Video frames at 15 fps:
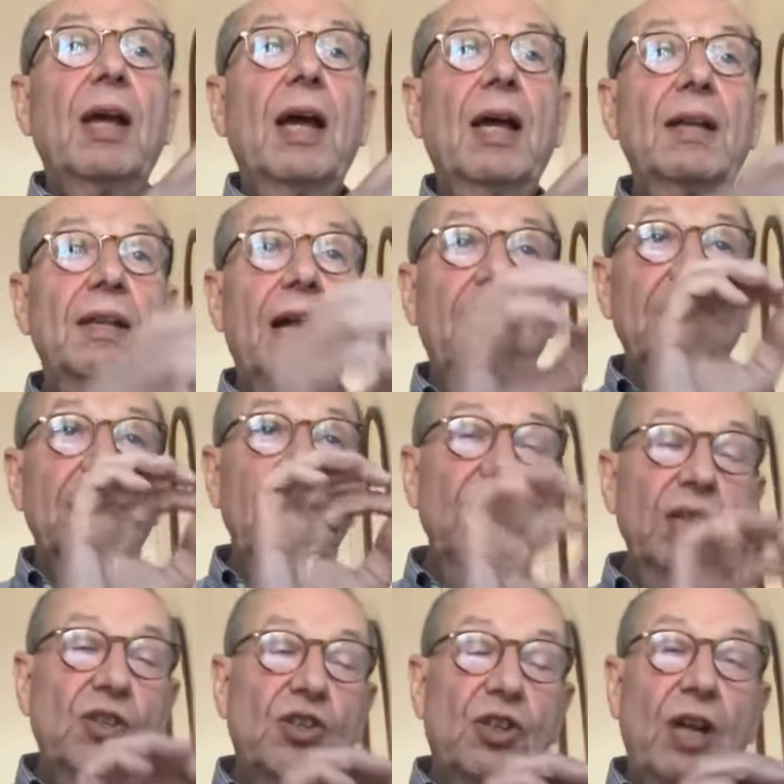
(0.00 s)
and at
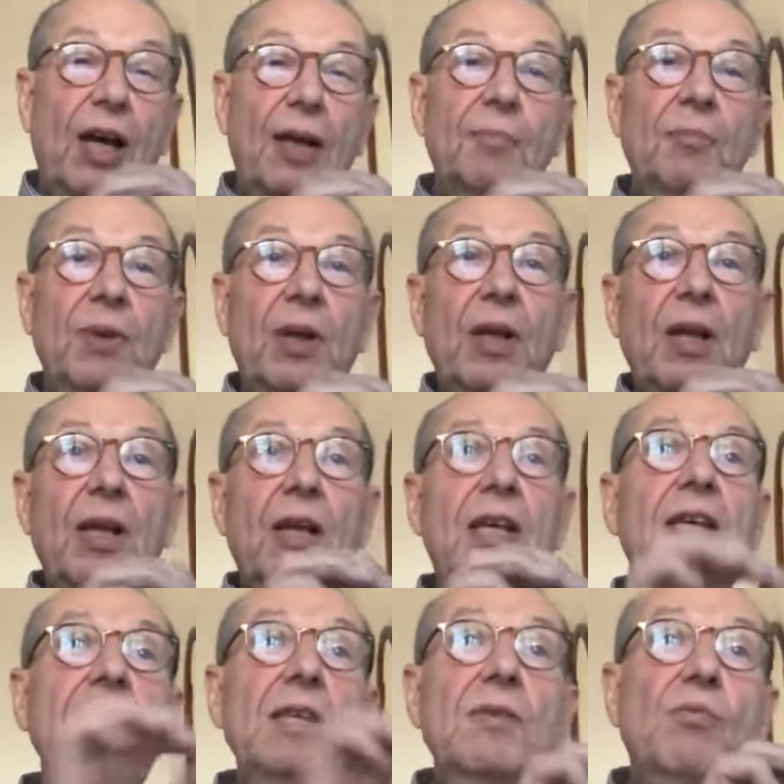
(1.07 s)
each time,
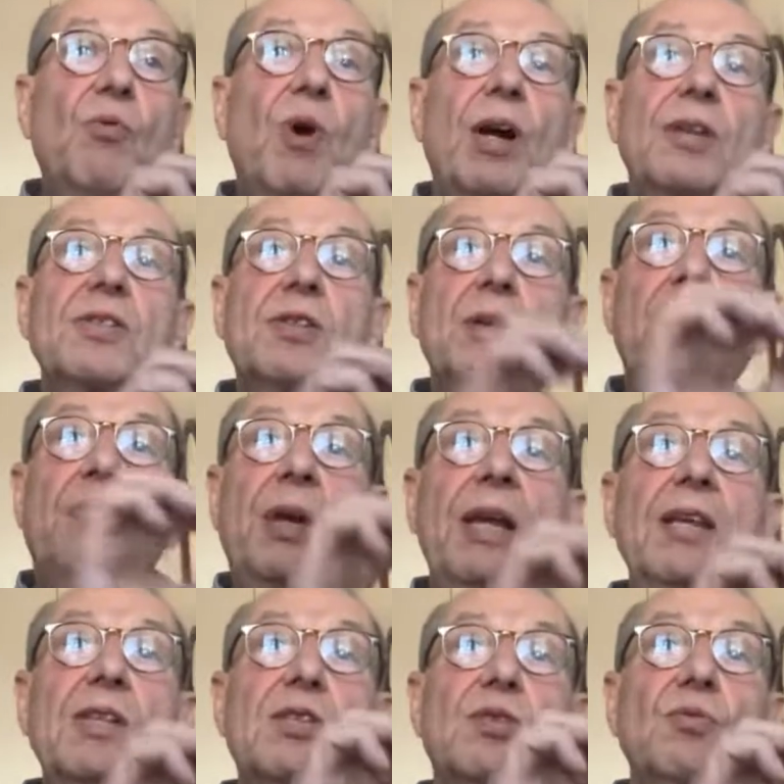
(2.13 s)
the
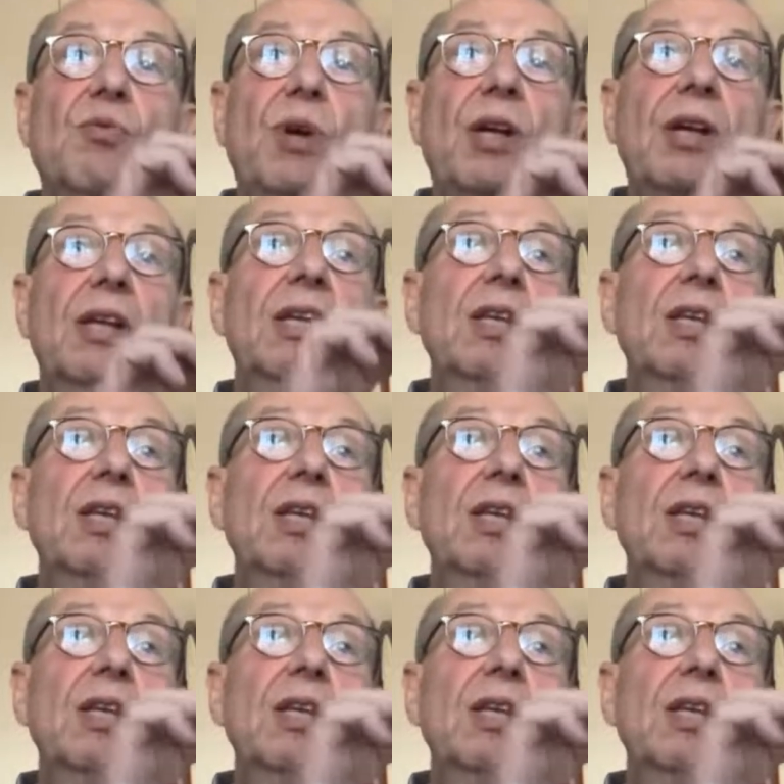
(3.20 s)
place where